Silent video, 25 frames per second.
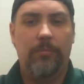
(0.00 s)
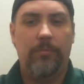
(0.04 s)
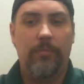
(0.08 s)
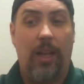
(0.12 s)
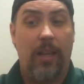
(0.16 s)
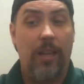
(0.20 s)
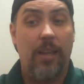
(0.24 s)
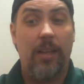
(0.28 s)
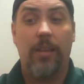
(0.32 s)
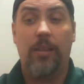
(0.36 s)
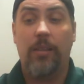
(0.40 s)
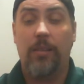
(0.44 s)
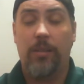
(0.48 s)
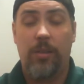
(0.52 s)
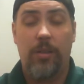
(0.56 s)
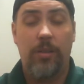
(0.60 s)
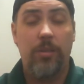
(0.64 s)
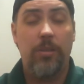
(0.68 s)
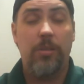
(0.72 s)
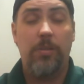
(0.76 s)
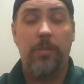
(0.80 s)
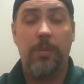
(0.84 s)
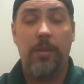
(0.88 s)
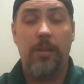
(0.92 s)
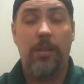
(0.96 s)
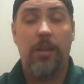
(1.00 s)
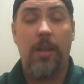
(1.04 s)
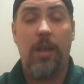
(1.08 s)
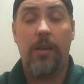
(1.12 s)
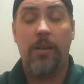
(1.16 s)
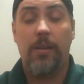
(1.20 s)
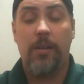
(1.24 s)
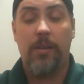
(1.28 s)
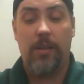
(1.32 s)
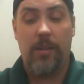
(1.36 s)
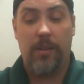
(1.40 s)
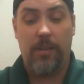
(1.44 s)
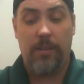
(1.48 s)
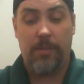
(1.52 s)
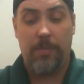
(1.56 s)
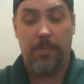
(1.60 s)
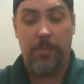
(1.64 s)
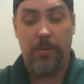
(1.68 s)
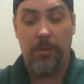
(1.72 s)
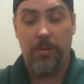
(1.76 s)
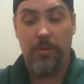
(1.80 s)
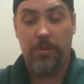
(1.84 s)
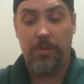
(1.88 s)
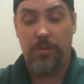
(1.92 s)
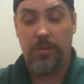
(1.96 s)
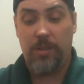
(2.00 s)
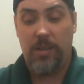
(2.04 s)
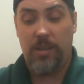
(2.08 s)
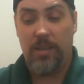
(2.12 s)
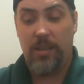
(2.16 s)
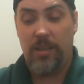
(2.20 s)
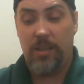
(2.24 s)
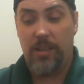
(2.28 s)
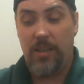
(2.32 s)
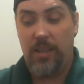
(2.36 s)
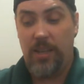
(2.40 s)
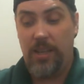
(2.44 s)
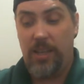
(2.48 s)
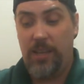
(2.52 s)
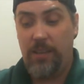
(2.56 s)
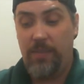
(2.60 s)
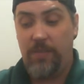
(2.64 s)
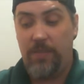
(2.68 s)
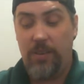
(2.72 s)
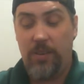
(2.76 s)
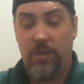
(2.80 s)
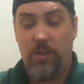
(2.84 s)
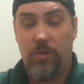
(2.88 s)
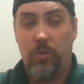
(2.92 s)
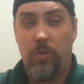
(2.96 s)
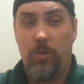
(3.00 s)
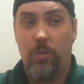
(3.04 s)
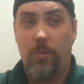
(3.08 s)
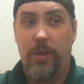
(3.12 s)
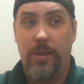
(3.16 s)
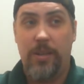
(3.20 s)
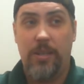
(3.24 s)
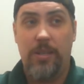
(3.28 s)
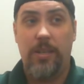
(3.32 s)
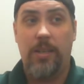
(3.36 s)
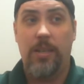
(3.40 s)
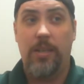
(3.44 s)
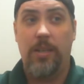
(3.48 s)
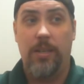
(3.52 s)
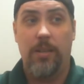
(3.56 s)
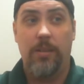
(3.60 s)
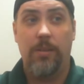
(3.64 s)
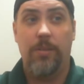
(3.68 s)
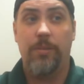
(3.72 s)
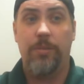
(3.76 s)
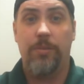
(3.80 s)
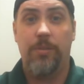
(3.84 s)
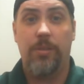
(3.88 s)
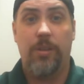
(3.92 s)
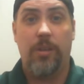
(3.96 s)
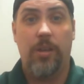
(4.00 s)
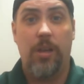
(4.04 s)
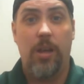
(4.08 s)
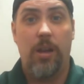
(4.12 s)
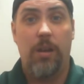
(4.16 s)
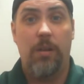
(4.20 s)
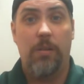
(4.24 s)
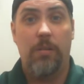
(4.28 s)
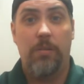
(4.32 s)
There used to be a lot. Computers, even 20 years ago,